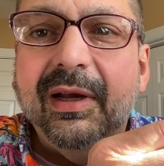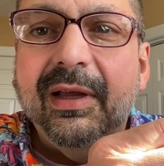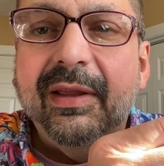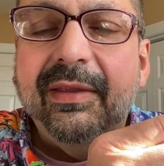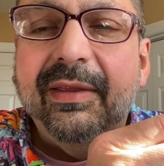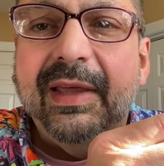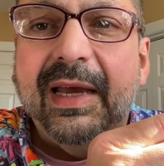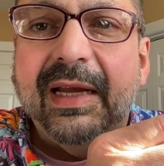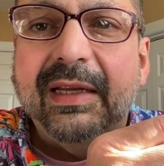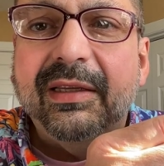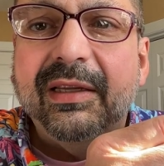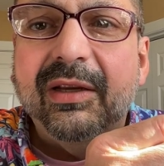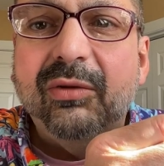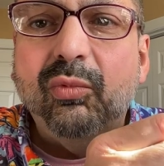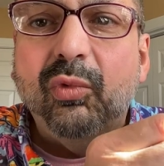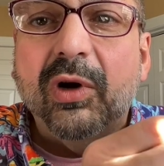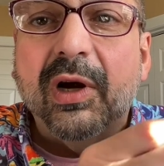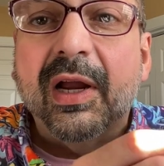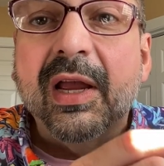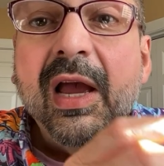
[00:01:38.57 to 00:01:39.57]
that did
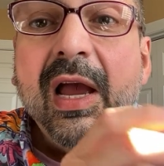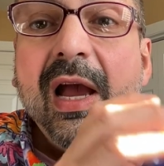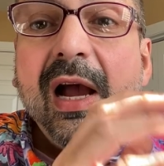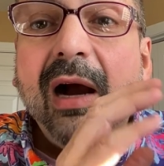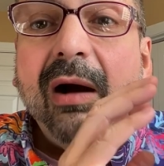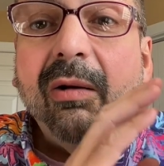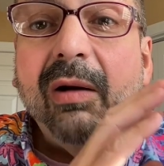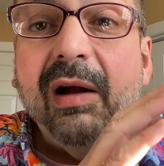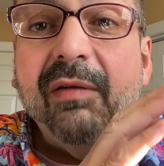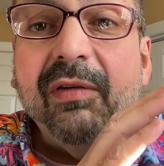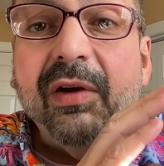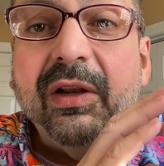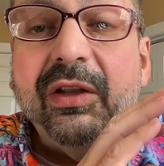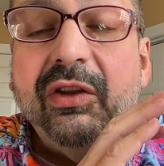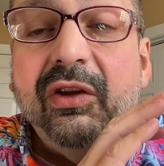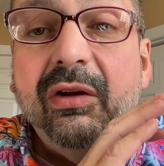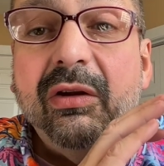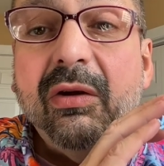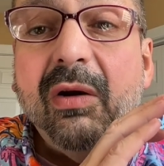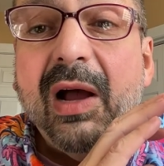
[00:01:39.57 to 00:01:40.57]
work. However,
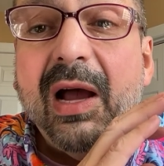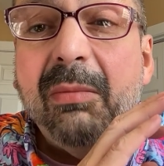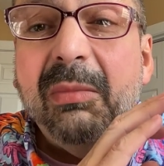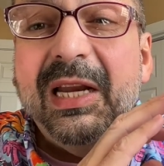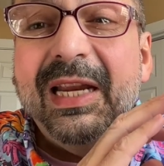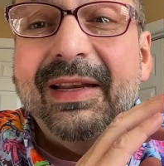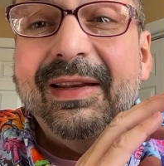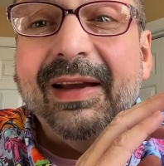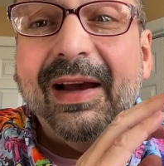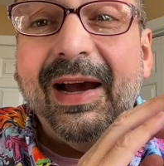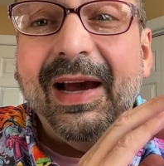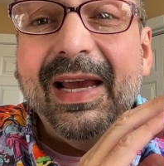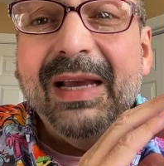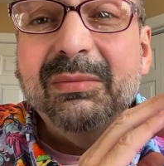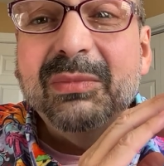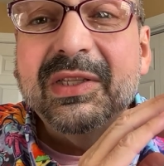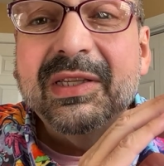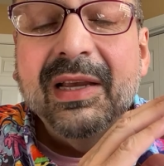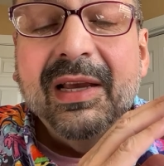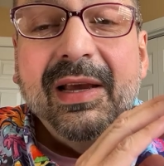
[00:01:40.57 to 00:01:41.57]
do you know how many
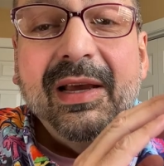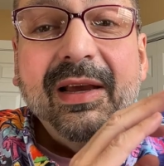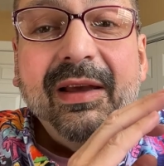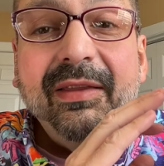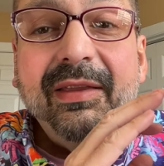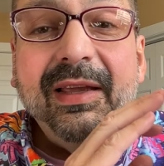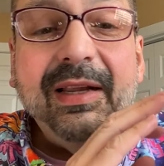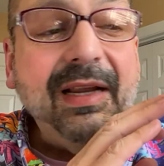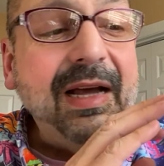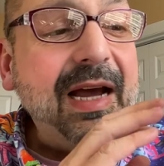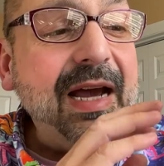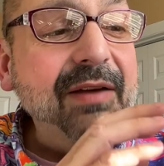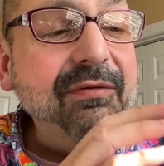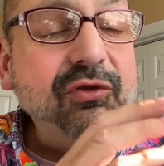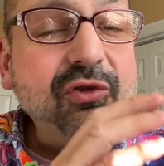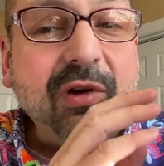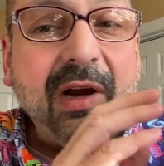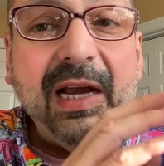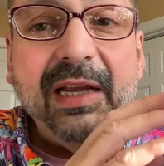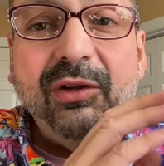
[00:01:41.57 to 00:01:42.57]
times that I've
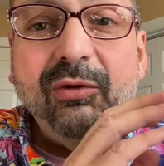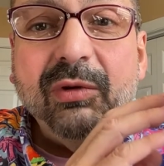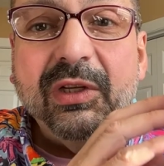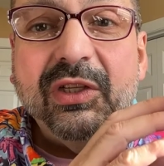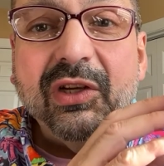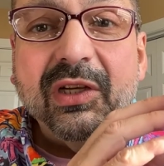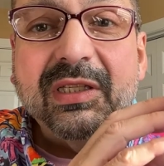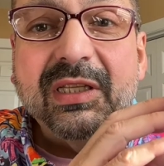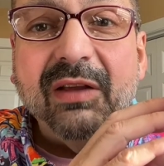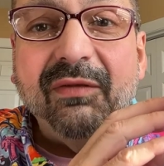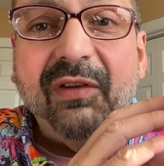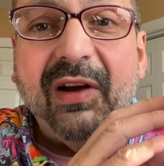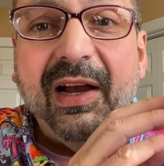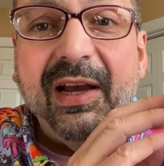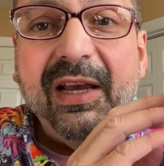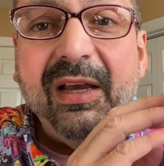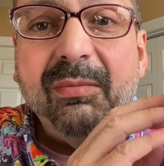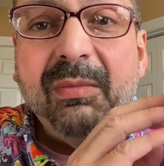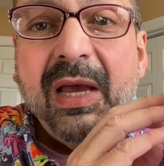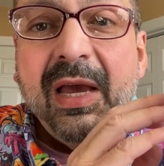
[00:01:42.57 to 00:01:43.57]
tried to adjust the
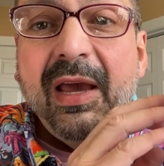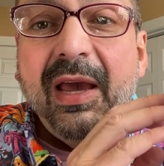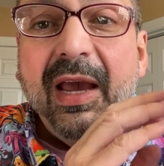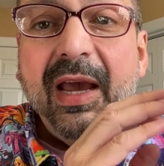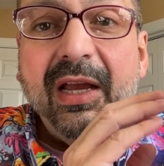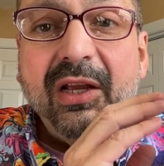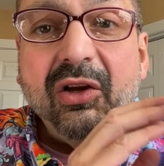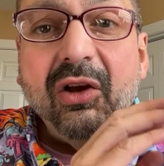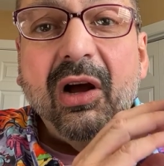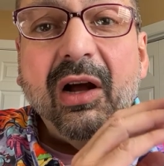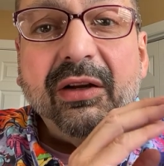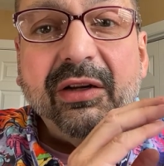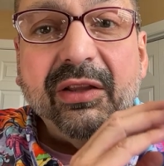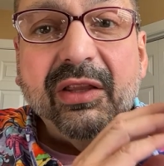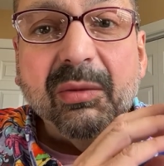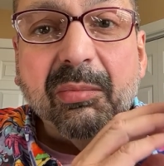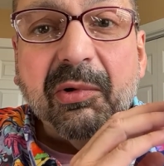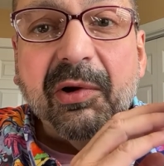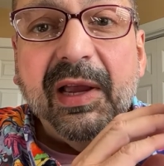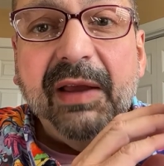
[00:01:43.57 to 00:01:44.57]
volume and gone to
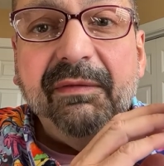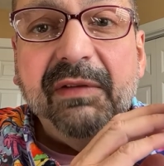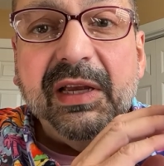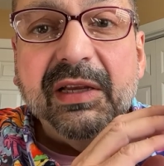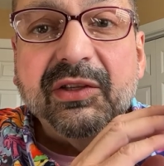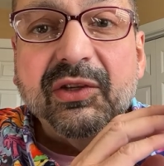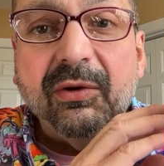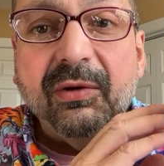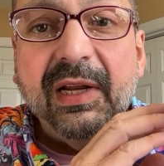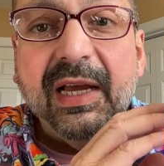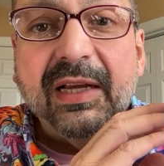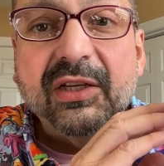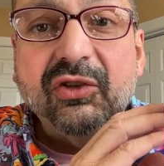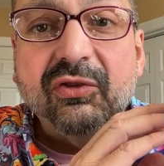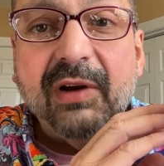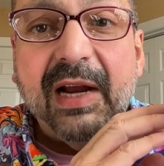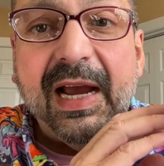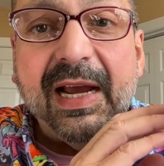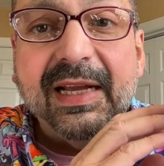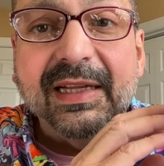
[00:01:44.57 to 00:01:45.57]
the previous or next
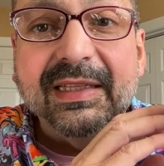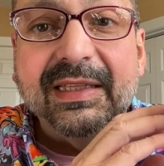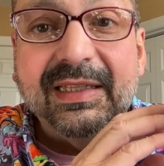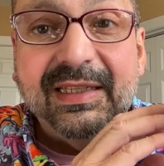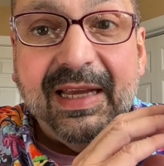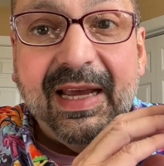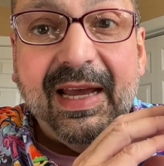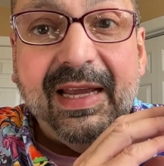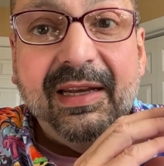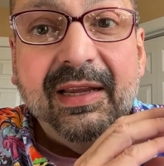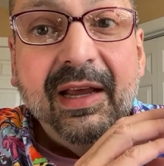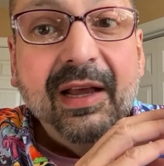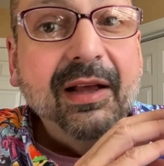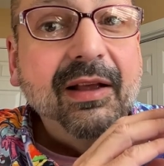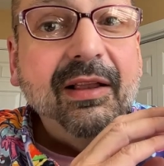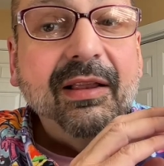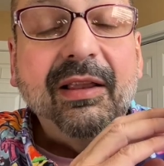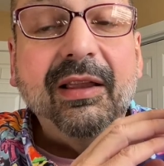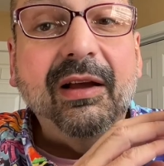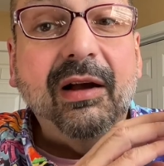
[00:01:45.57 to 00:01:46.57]
track instead?
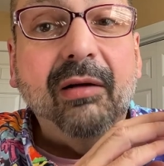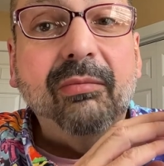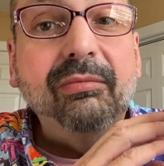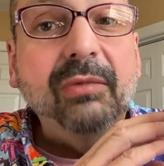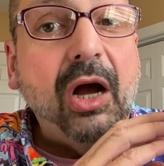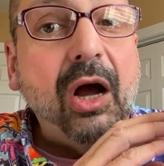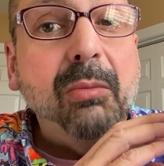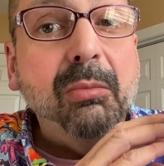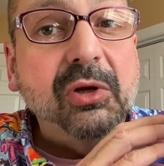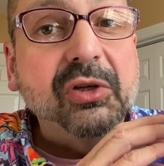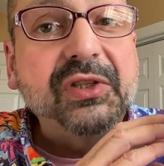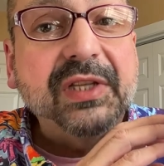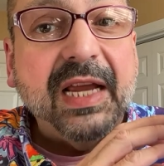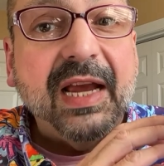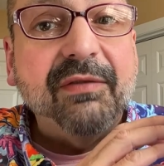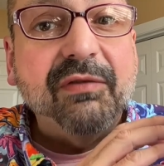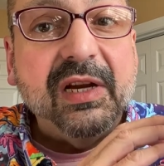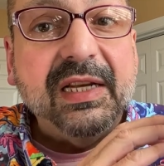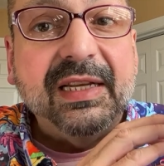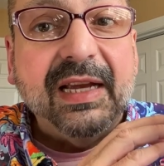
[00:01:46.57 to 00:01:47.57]
Almost
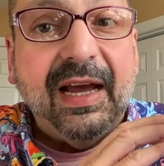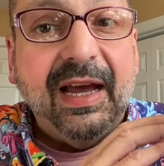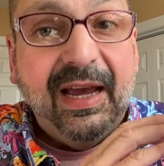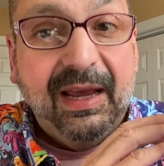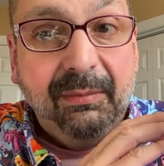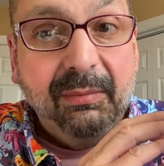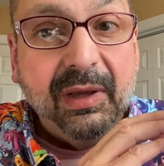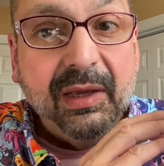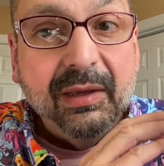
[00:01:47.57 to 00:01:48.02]
every time.